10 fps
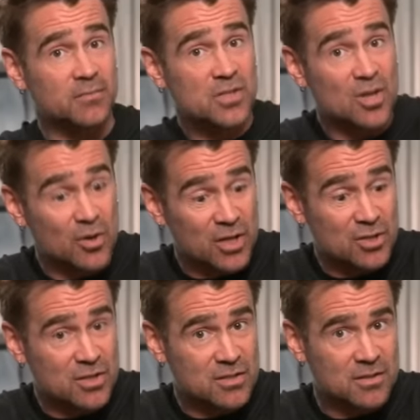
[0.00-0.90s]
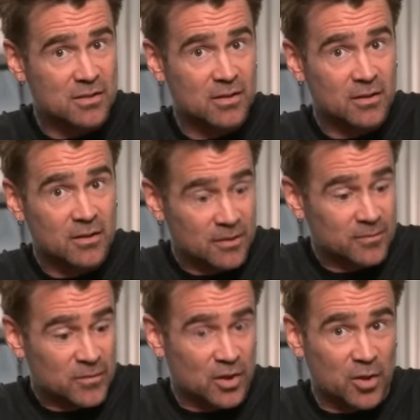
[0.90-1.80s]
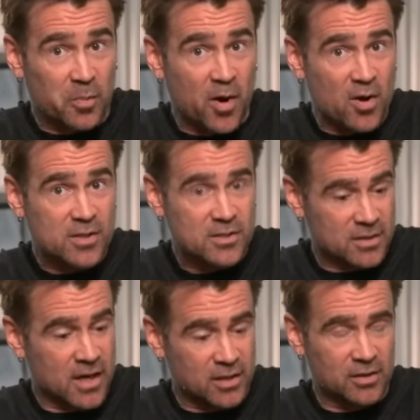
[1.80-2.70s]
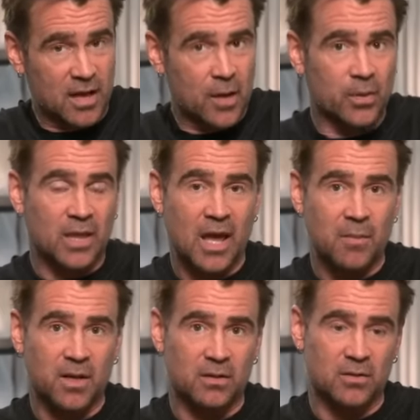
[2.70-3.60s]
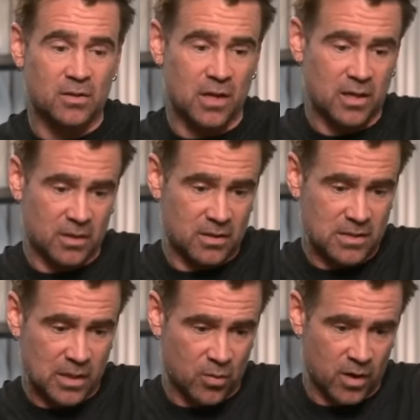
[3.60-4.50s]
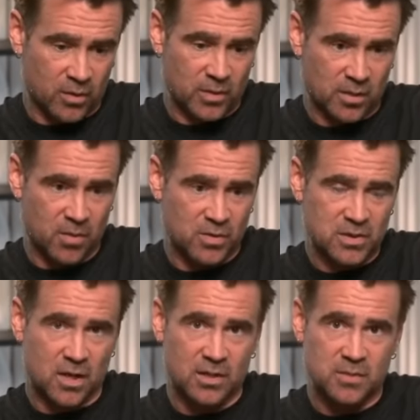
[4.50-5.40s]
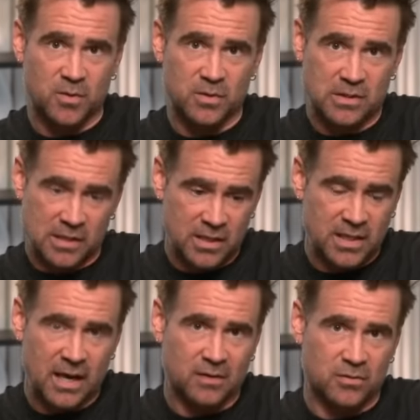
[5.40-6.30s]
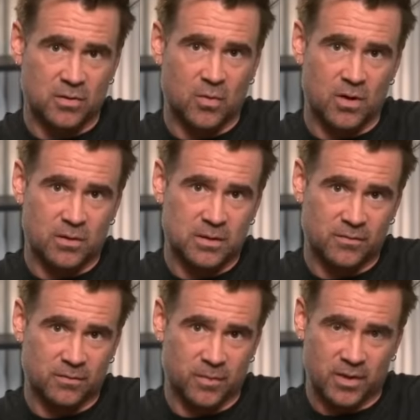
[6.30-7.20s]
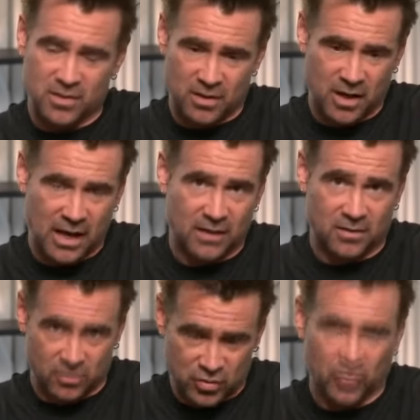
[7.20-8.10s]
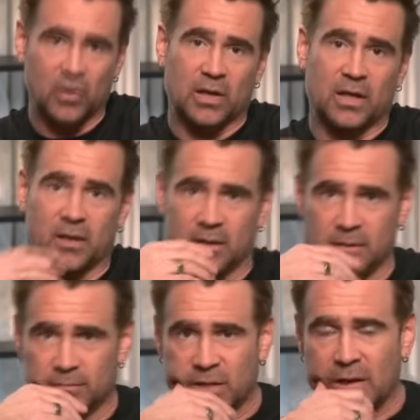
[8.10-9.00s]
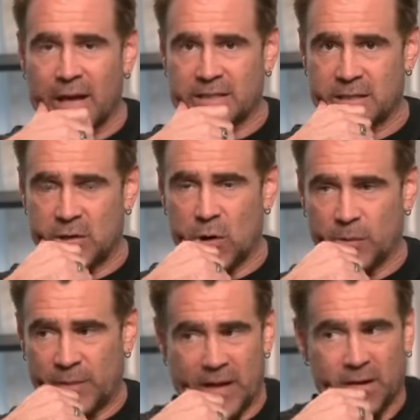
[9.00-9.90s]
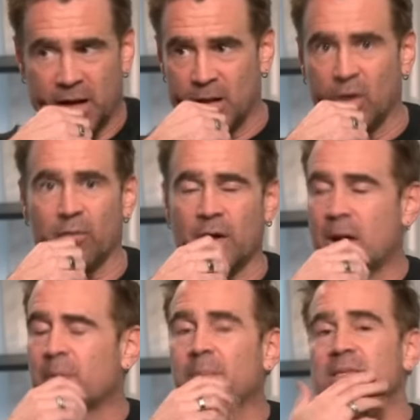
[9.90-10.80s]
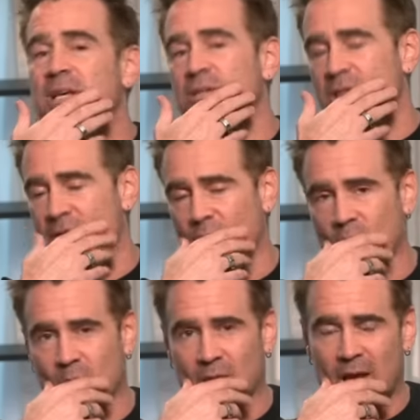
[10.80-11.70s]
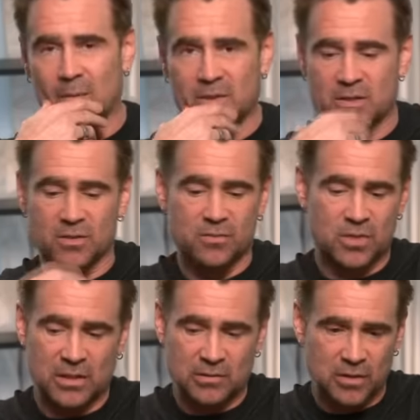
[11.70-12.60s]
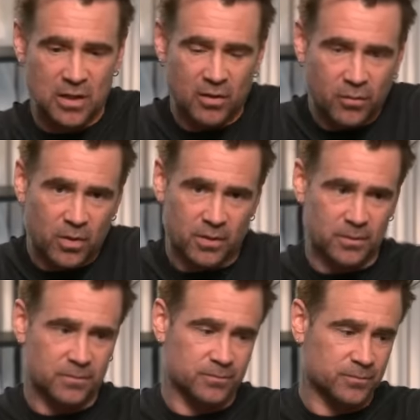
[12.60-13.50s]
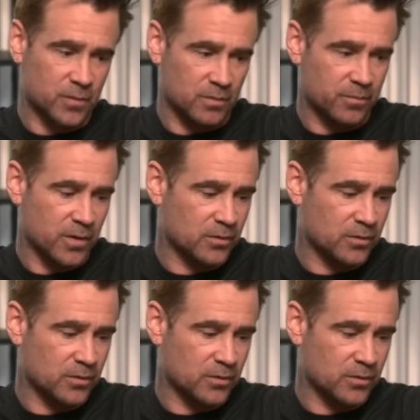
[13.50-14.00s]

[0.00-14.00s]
So you just, they're the boss and you're there with them. And they're like, it's like working with the most honest, most exciting actor in the world, even because they're not, they're truly not acting at all. And I love, people say you should never work with animals or children. I love working with both.